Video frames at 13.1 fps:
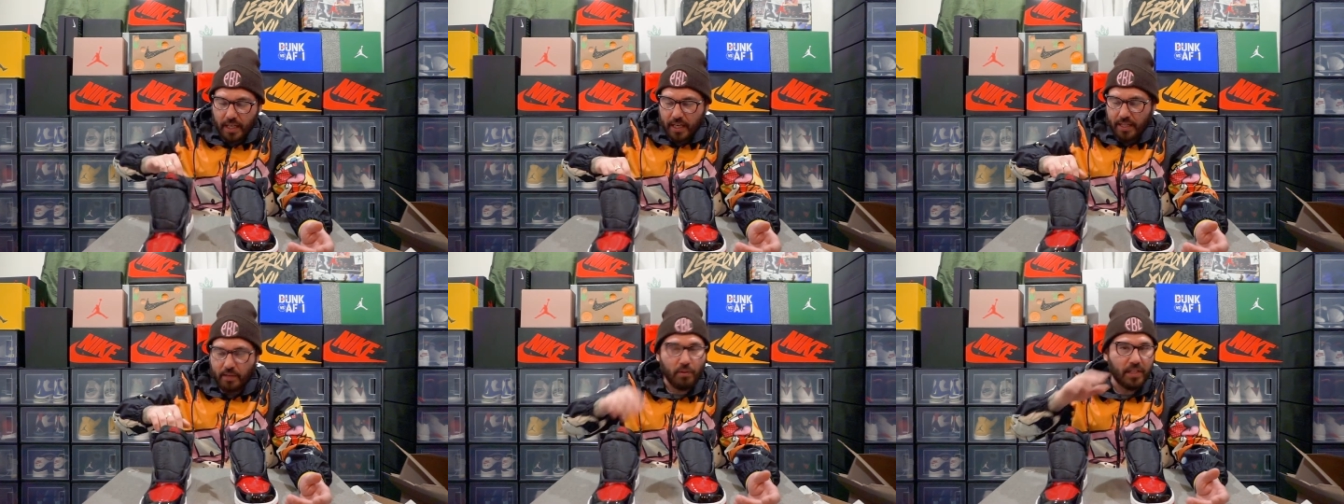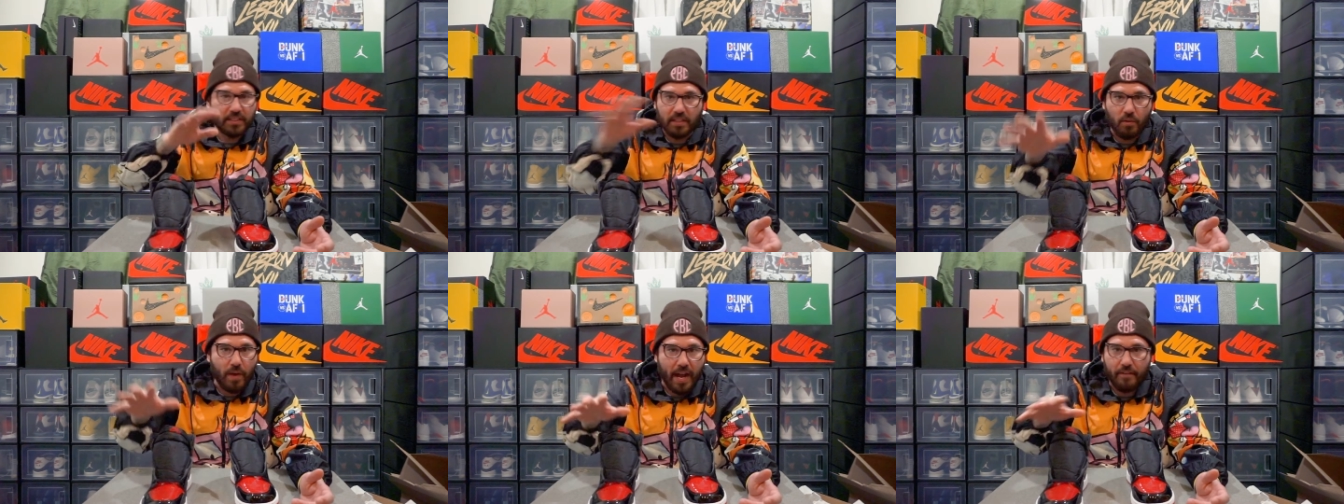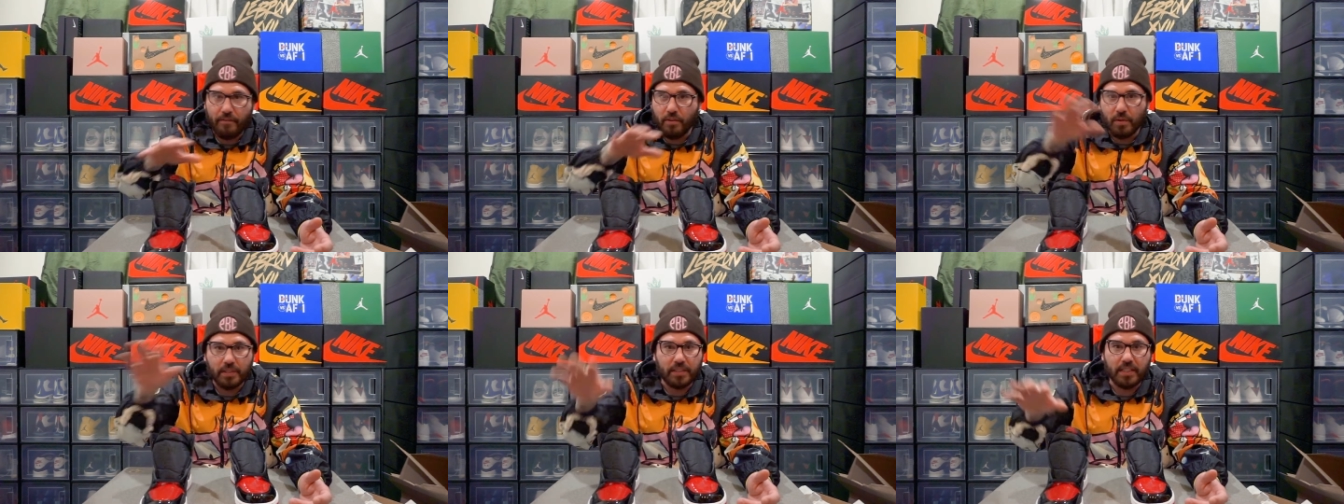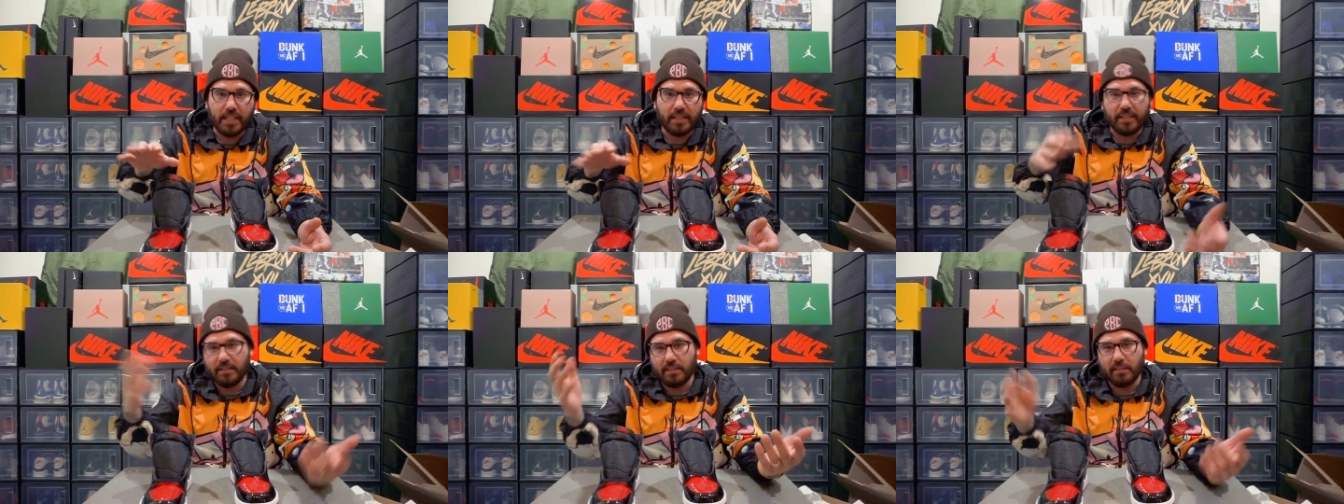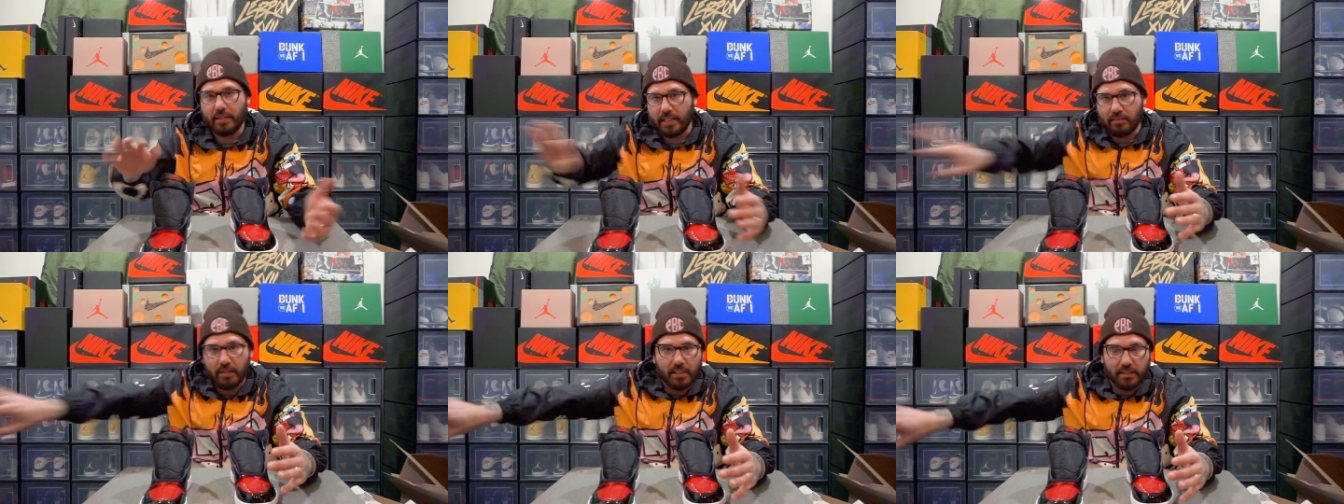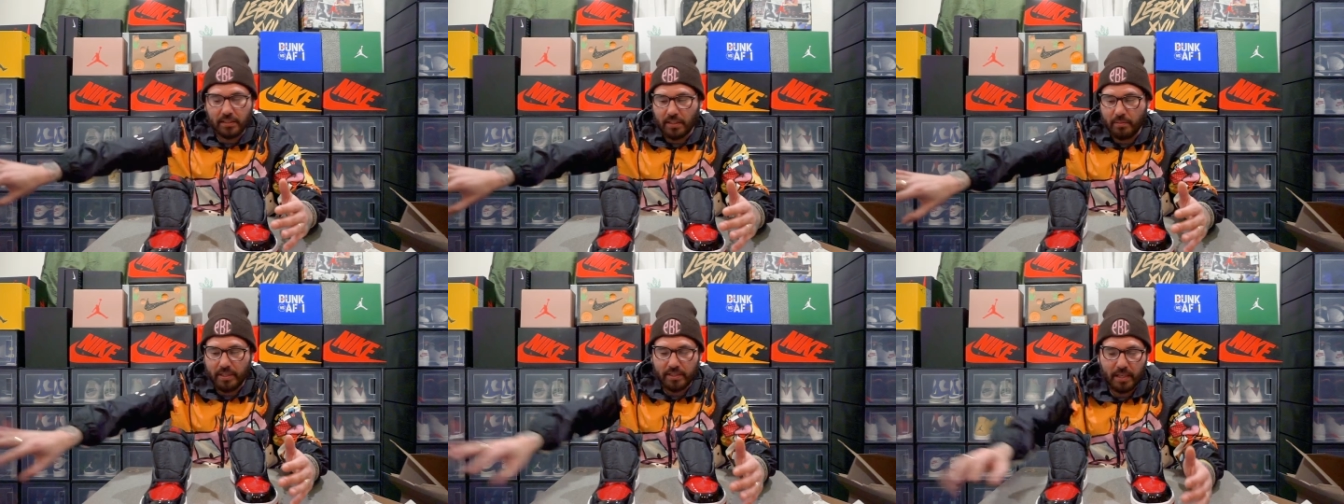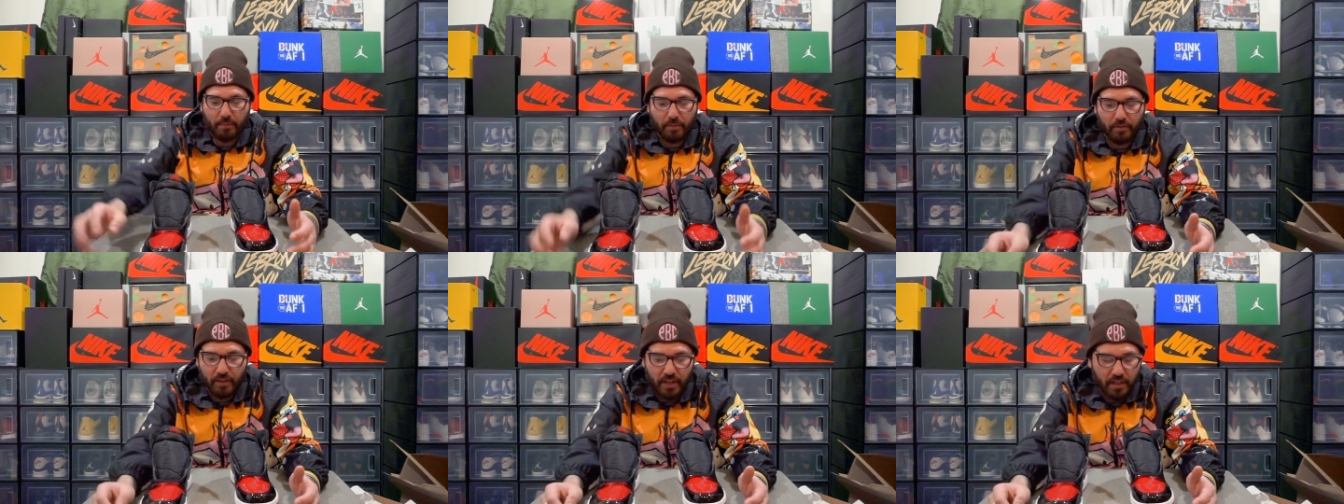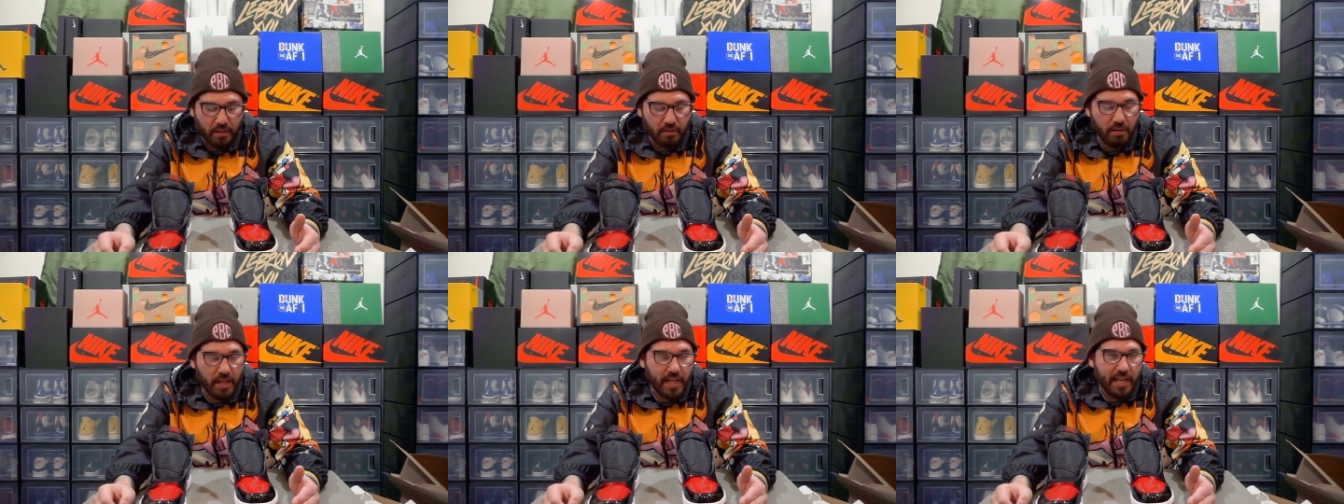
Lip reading: It wasn't a raffle, wasn't nothing, so that's why it's gonna be a separate video.